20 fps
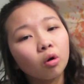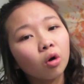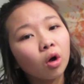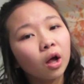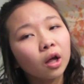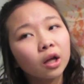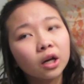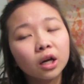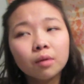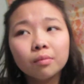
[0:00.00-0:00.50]

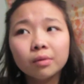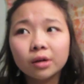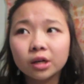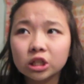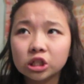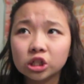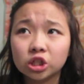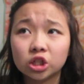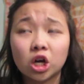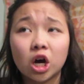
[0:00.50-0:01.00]
quality, but
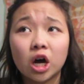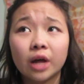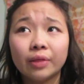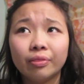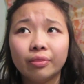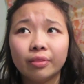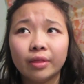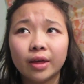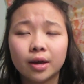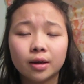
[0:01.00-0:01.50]
it's not
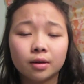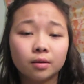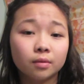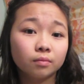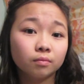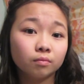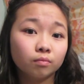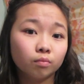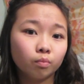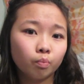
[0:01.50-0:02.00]
like
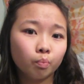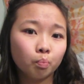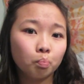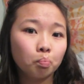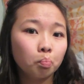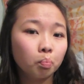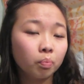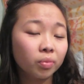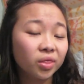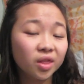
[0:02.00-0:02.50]

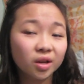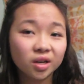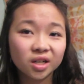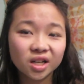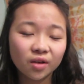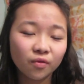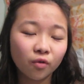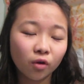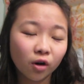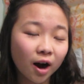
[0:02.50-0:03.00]
the
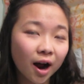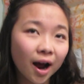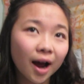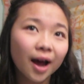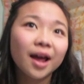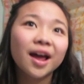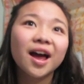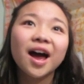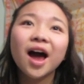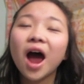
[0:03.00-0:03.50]

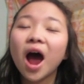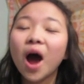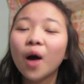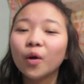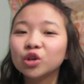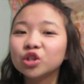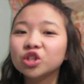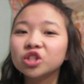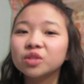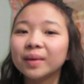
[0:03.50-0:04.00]
T4i,
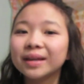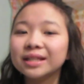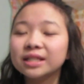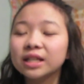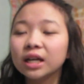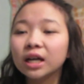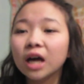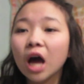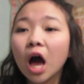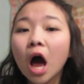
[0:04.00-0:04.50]
which is
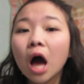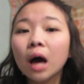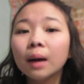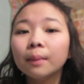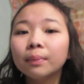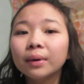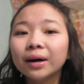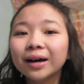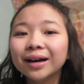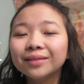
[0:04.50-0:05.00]
amazing.
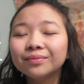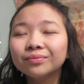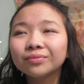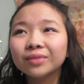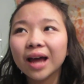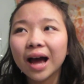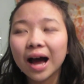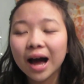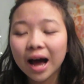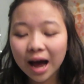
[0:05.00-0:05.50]
But
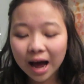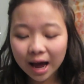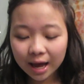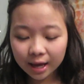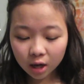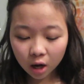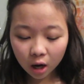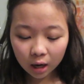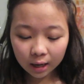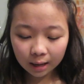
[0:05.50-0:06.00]
yeah, I
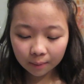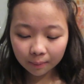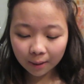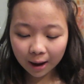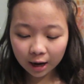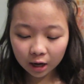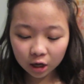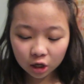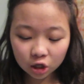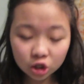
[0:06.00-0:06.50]
got a
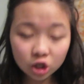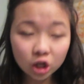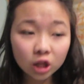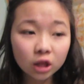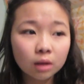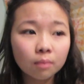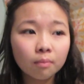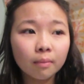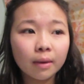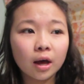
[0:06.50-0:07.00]
package in
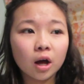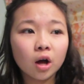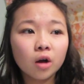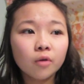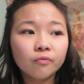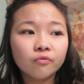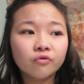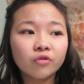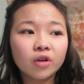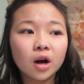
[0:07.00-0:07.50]
the
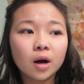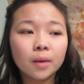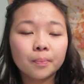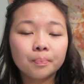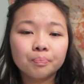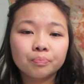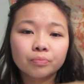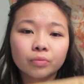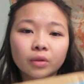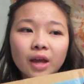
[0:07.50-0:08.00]
mail
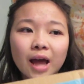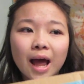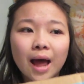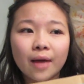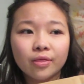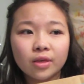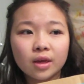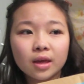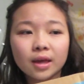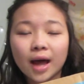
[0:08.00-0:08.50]
from
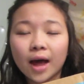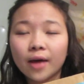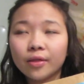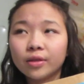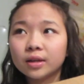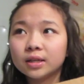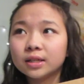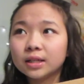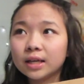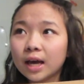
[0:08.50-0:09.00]
Kathy
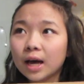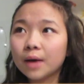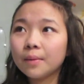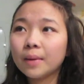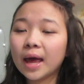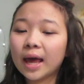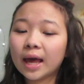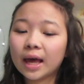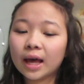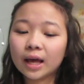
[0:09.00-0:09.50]
DM,
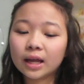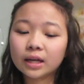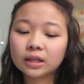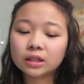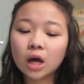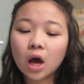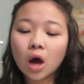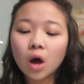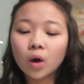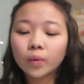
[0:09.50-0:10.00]
and
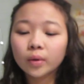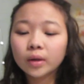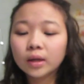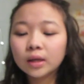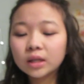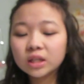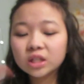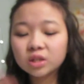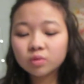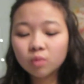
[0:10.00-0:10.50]
we
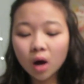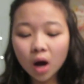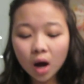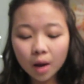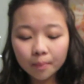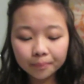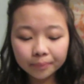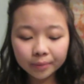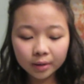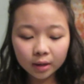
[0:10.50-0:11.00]
did a
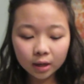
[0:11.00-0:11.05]
swap.